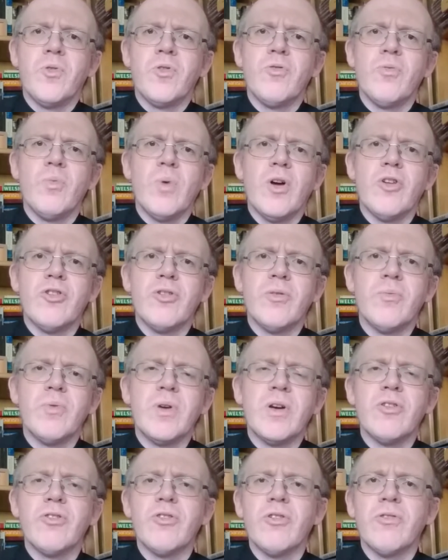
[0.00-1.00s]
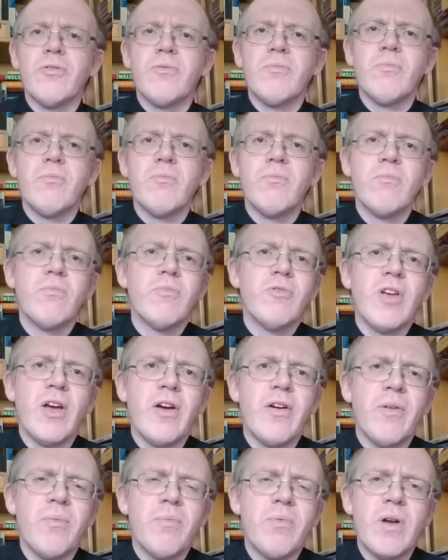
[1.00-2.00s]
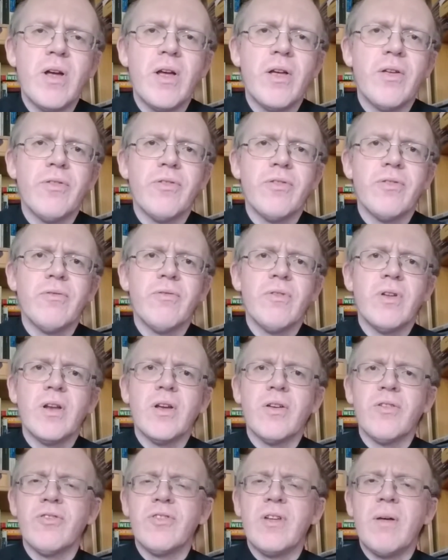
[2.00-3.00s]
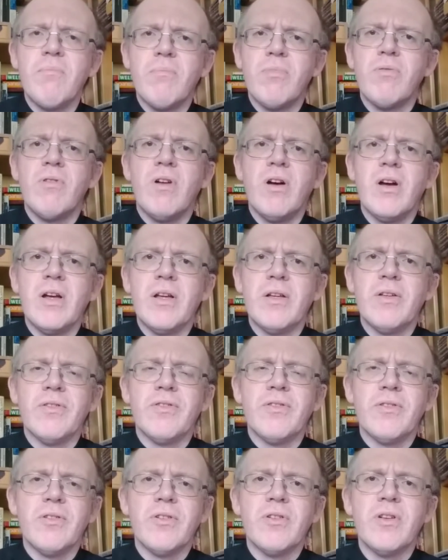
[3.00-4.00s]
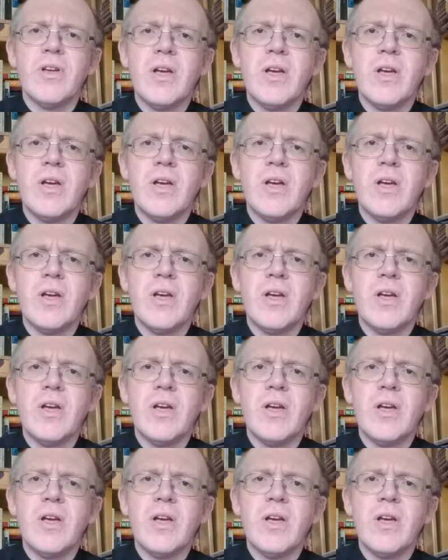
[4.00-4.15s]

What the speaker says: worship? We can just say our prayers, extemporize, and